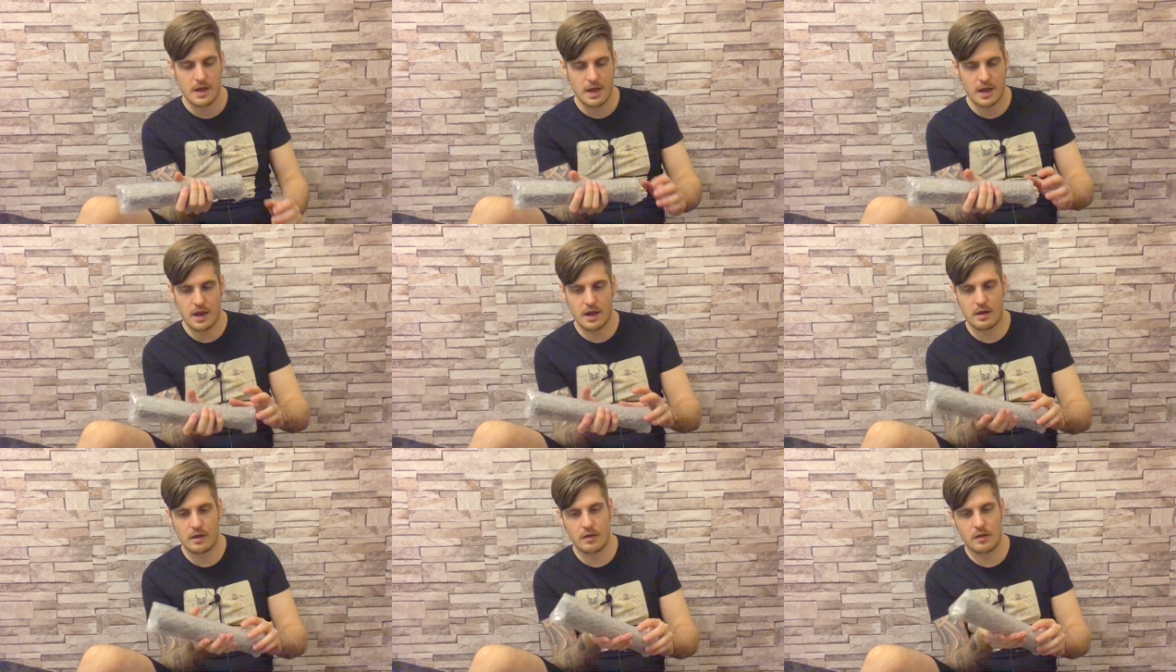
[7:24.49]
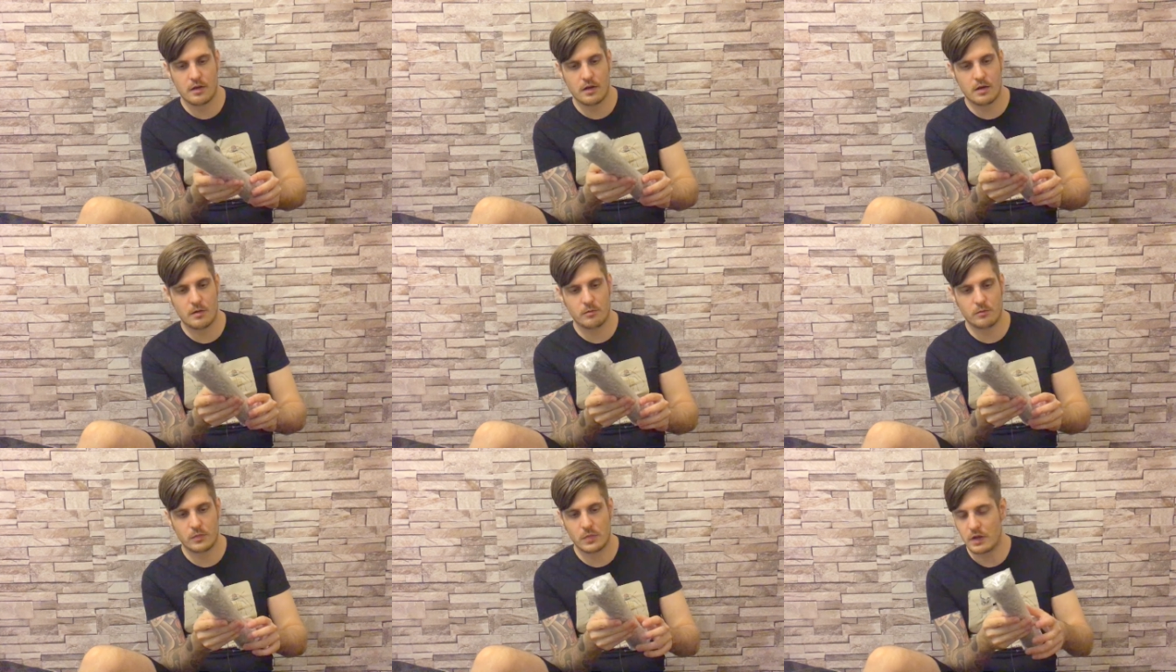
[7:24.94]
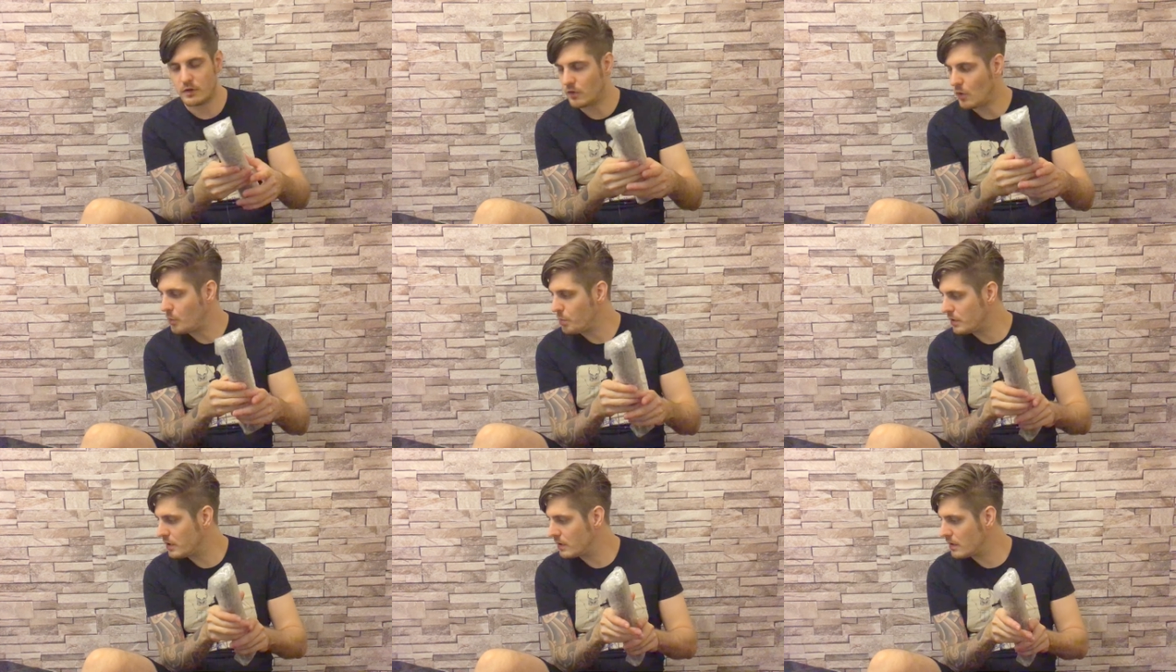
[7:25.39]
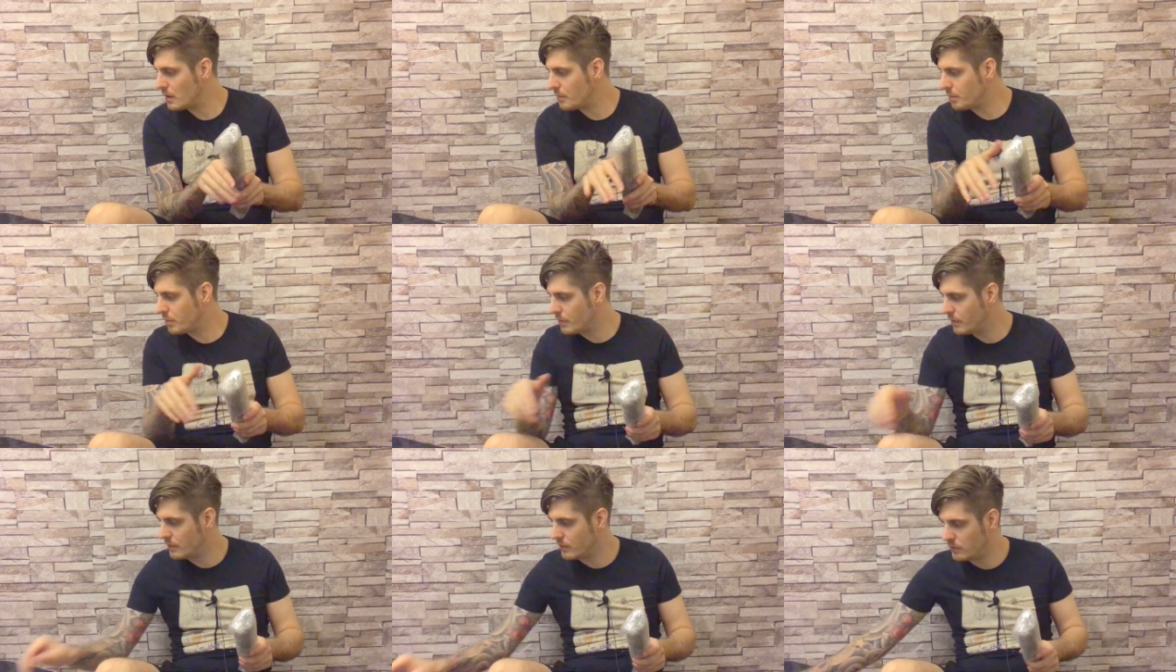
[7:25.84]
And um, let's open it up
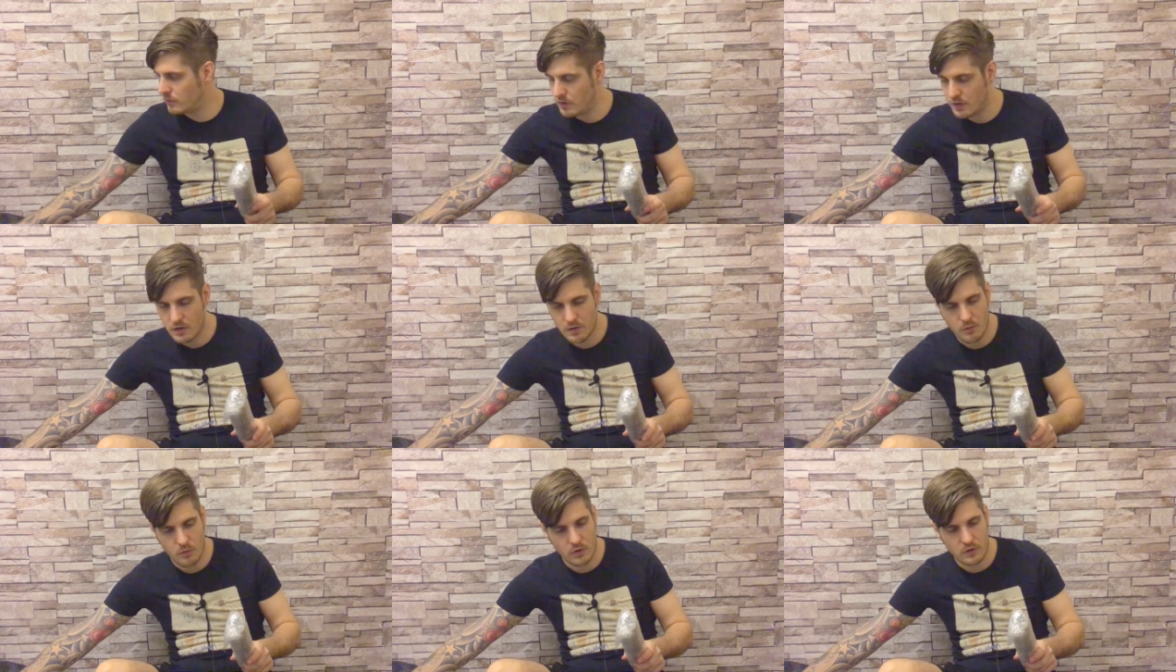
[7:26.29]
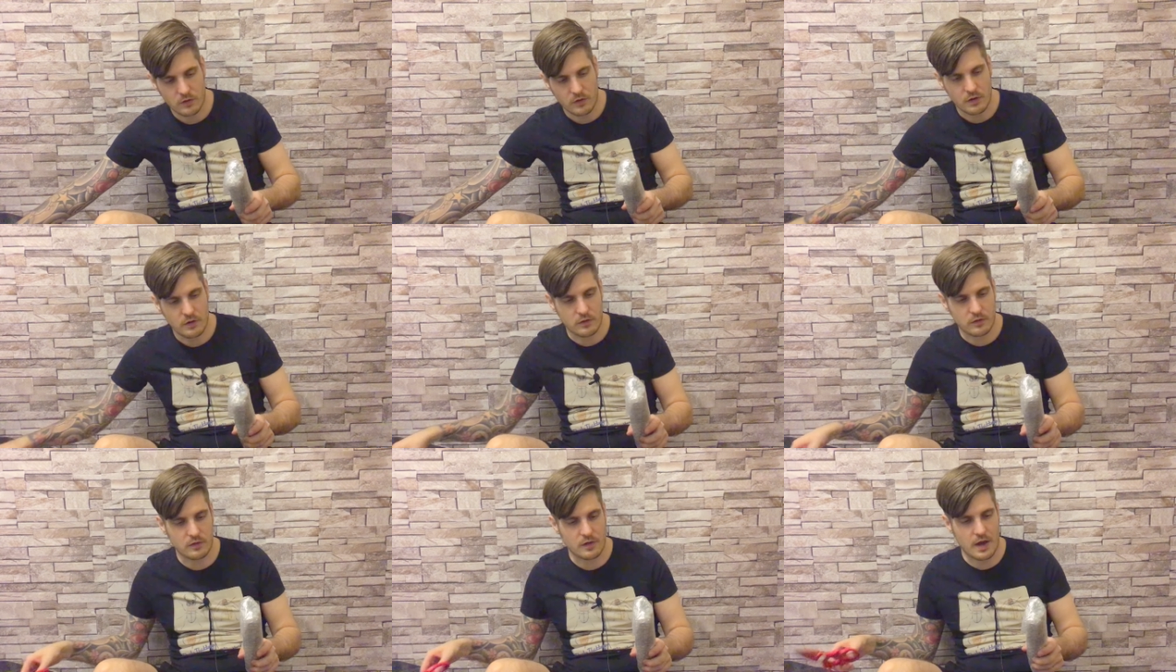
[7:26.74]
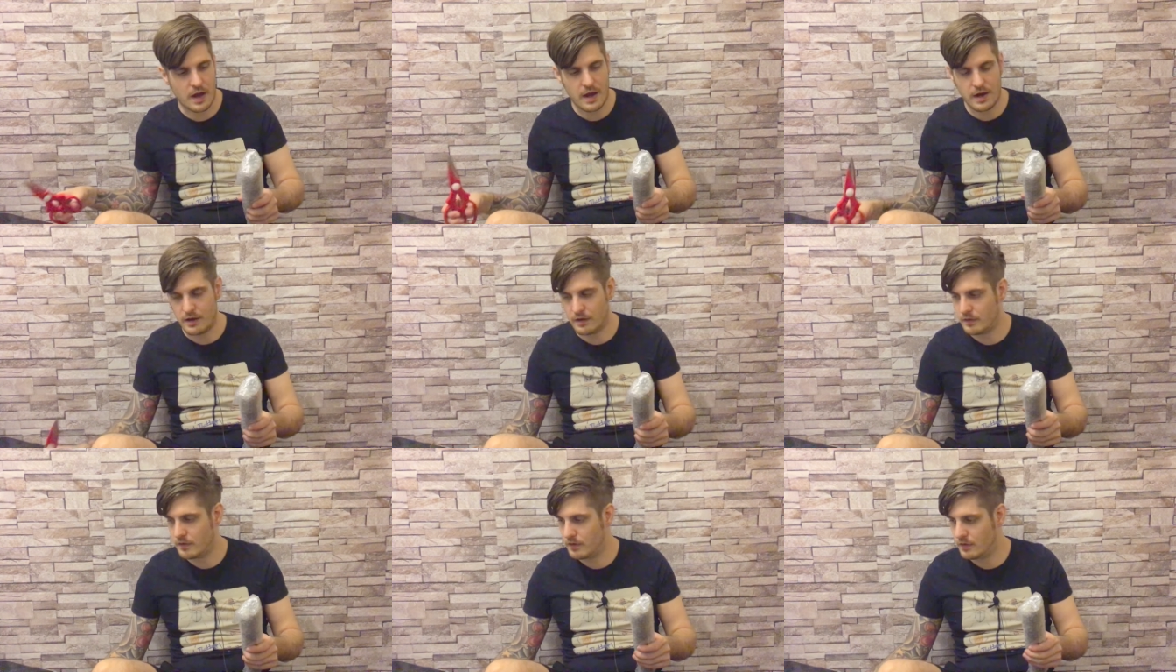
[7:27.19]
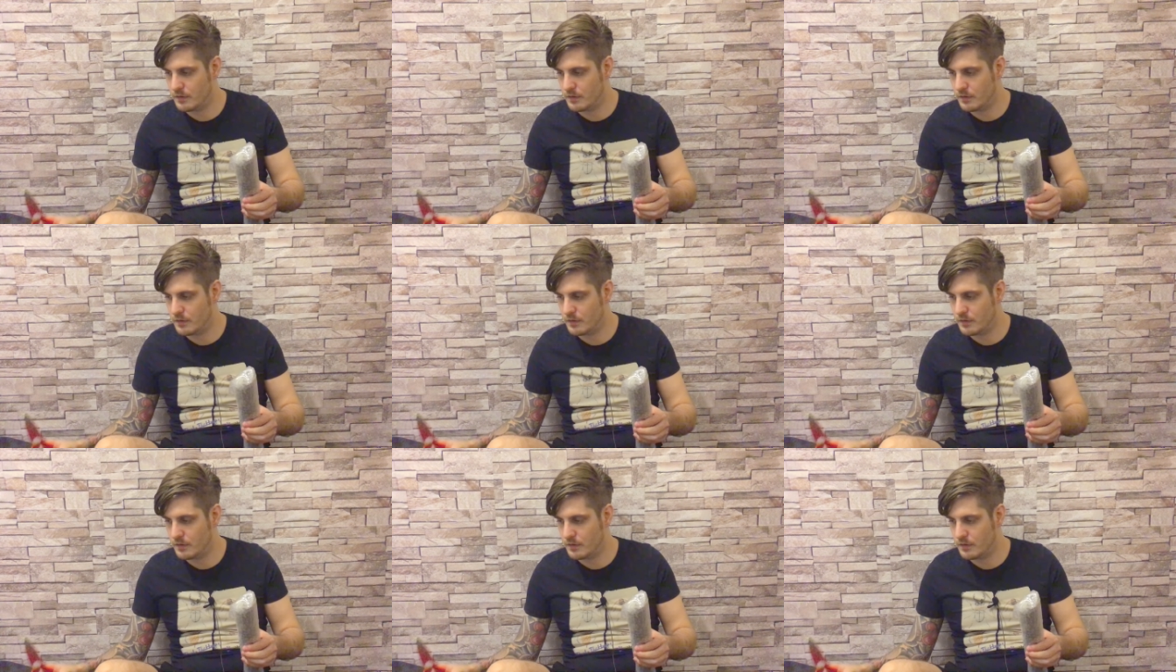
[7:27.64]
and see what's inside.